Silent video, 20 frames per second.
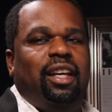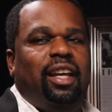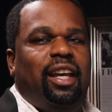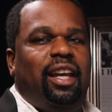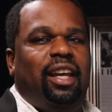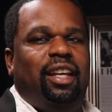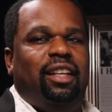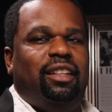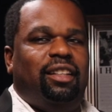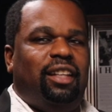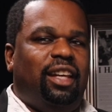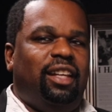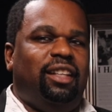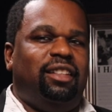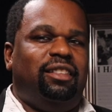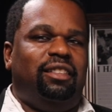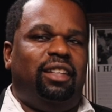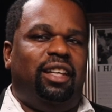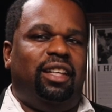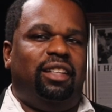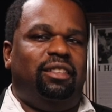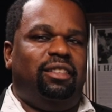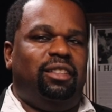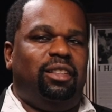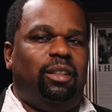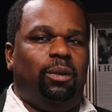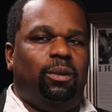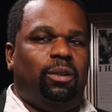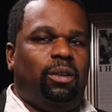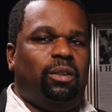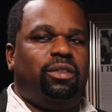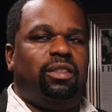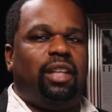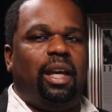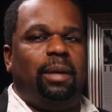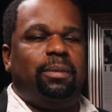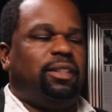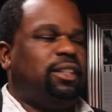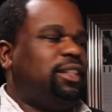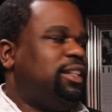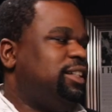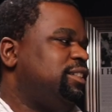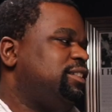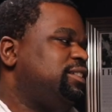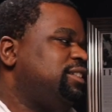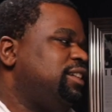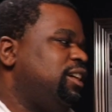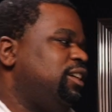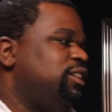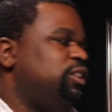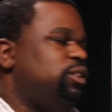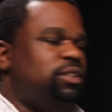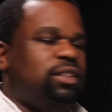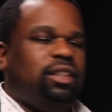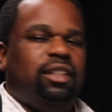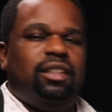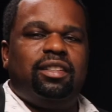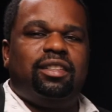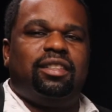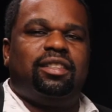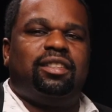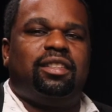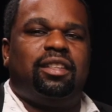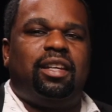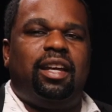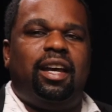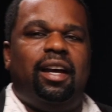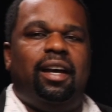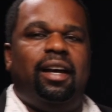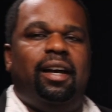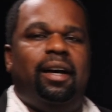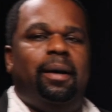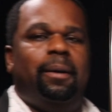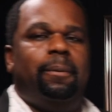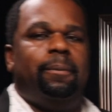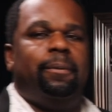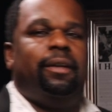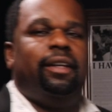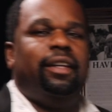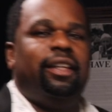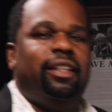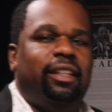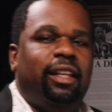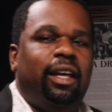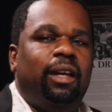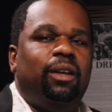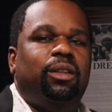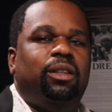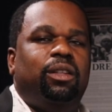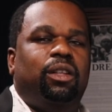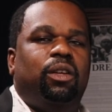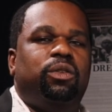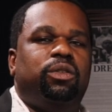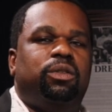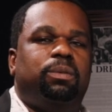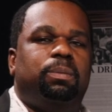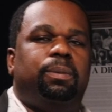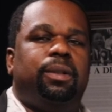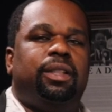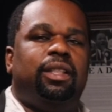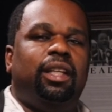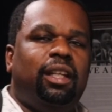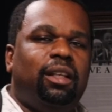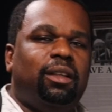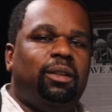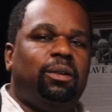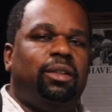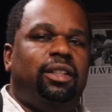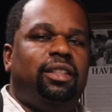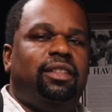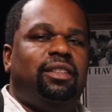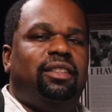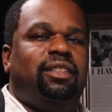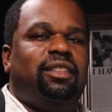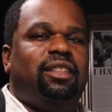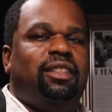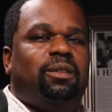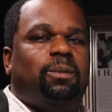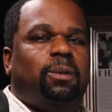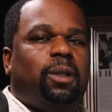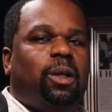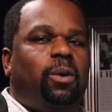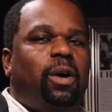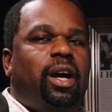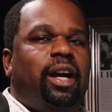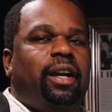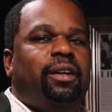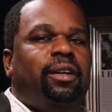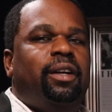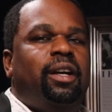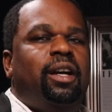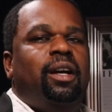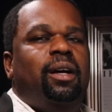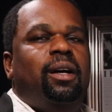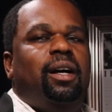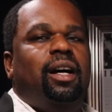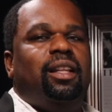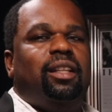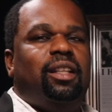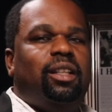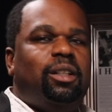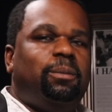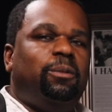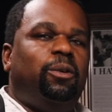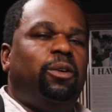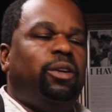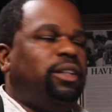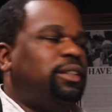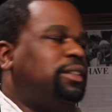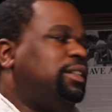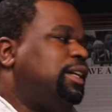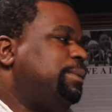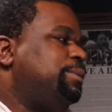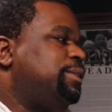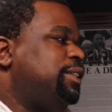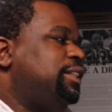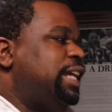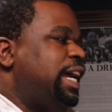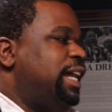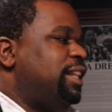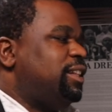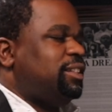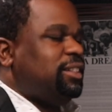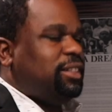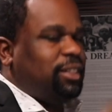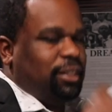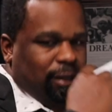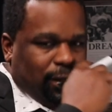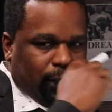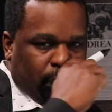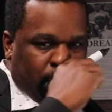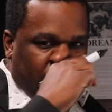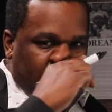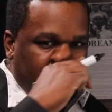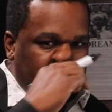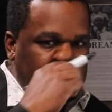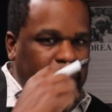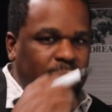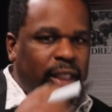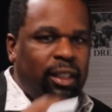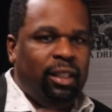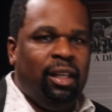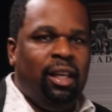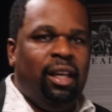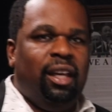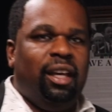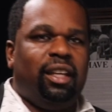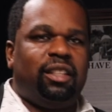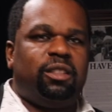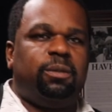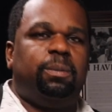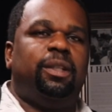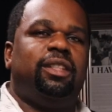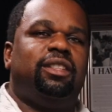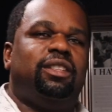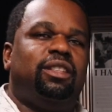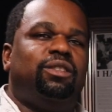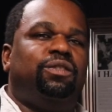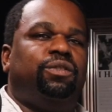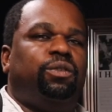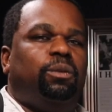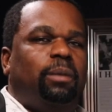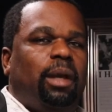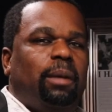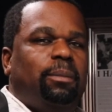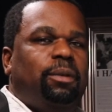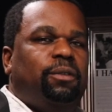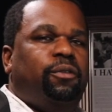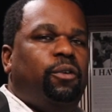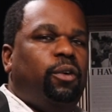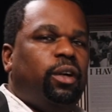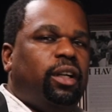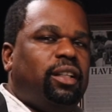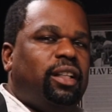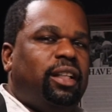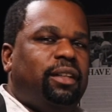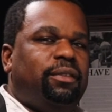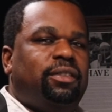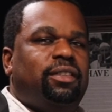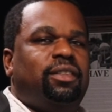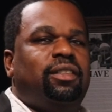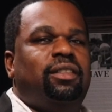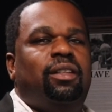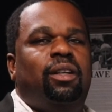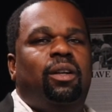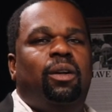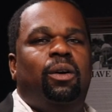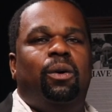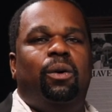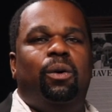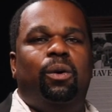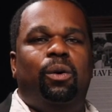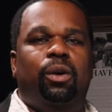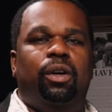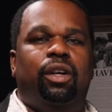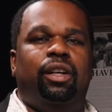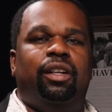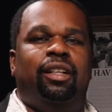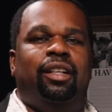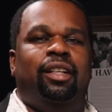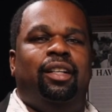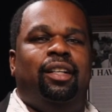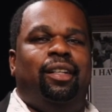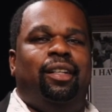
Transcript: and, and, and you know, those types of things. Utilities uh, um, in, that, in those particular instances require a little more in-depth analysis. There could be expenses for maybe forklifts or